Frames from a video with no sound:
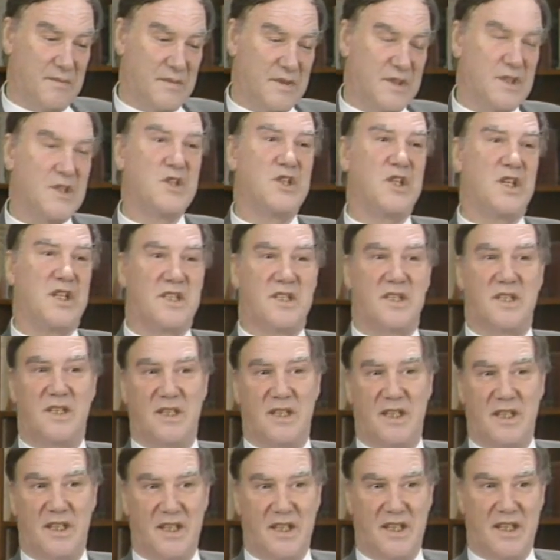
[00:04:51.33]

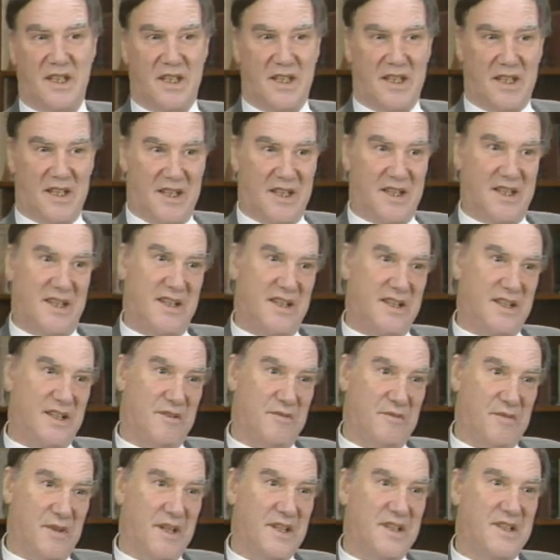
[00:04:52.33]
suggested,
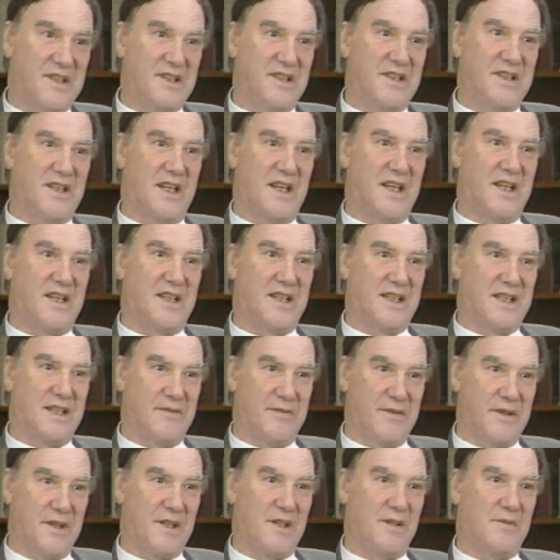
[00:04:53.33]
invented, and
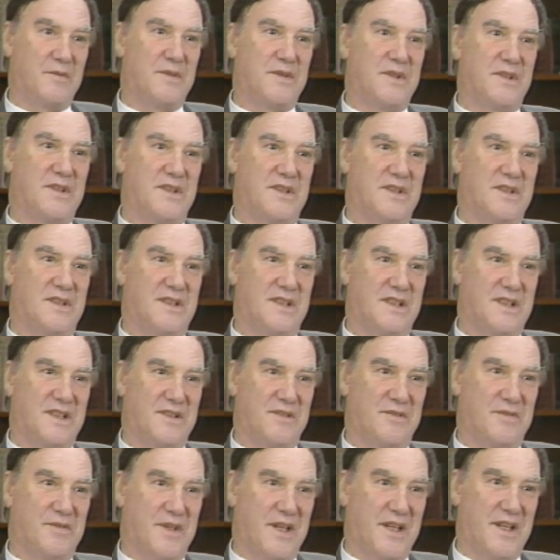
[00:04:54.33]
developed,
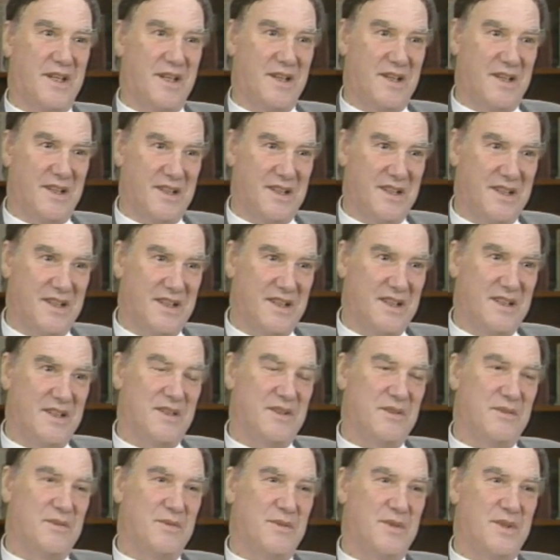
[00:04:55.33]
and finally
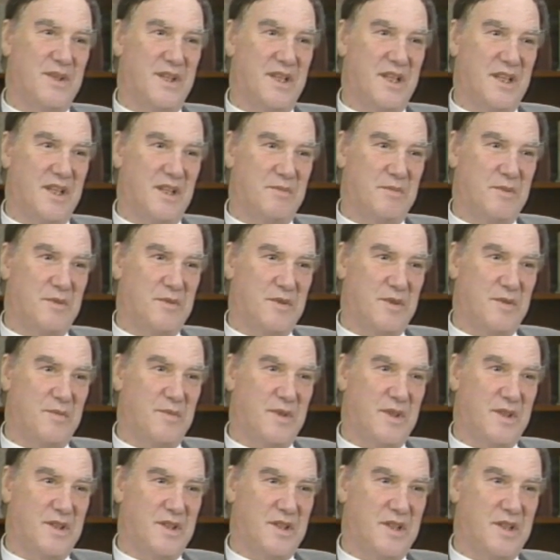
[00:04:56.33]
with the help of the
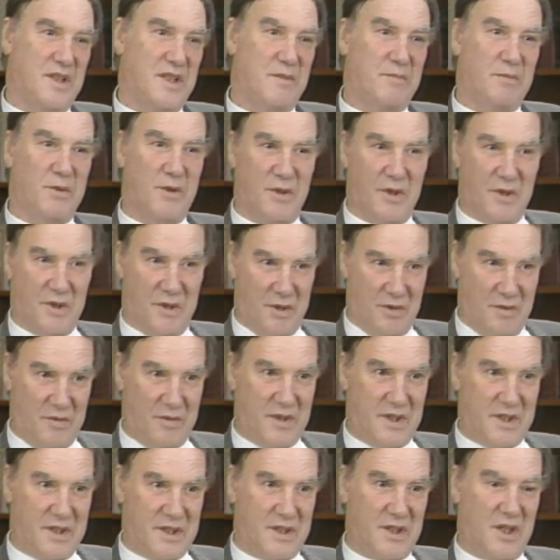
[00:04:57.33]
military, deployed all
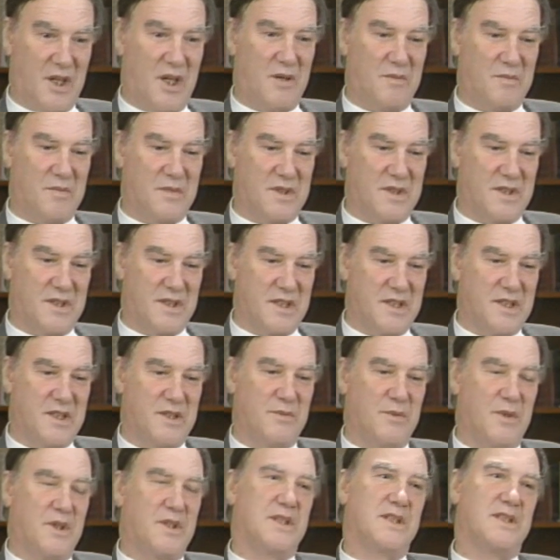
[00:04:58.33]
these arms. This
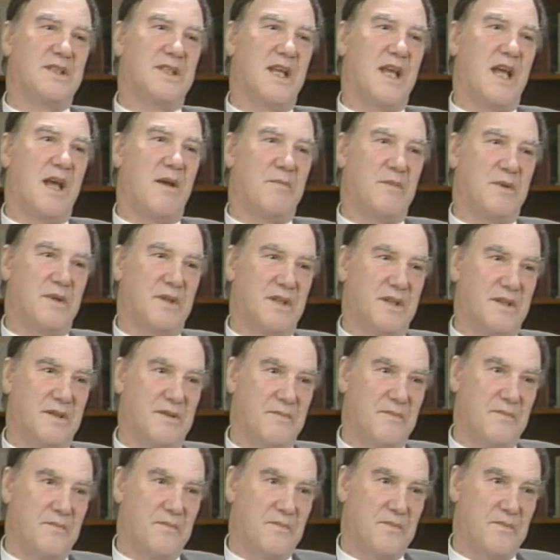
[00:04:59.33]
is what has happened.